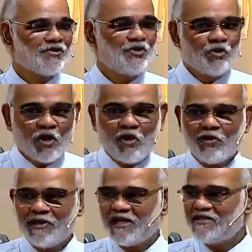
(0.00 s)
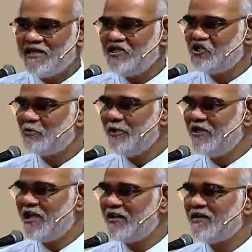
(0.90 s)
Do all that needs to be
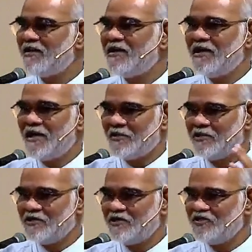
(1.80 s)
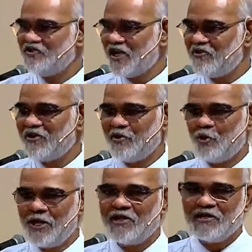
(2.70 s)
done under the general
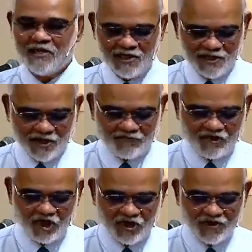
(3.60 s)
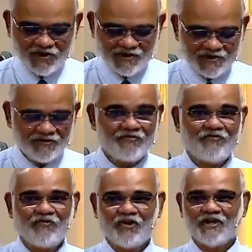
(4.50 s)
will of God
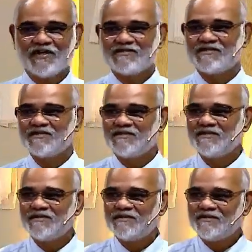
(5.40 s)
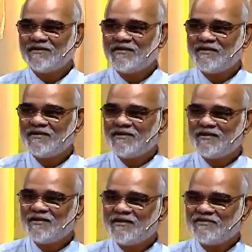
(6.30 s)
for us.
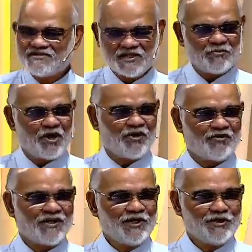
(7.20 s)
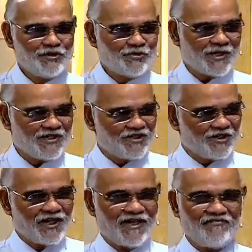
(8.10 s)
Somehow, look at
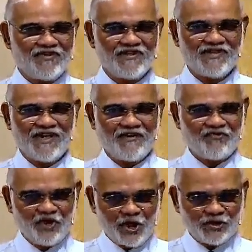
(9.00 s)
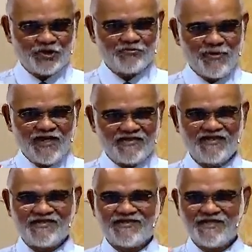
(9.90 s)
your life and say, I've got to make
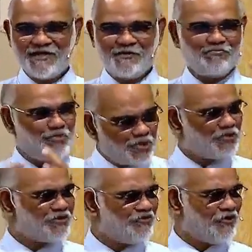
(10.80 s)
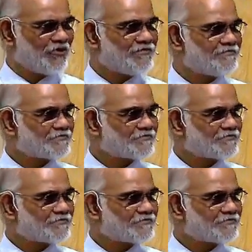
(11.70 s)
this beautiful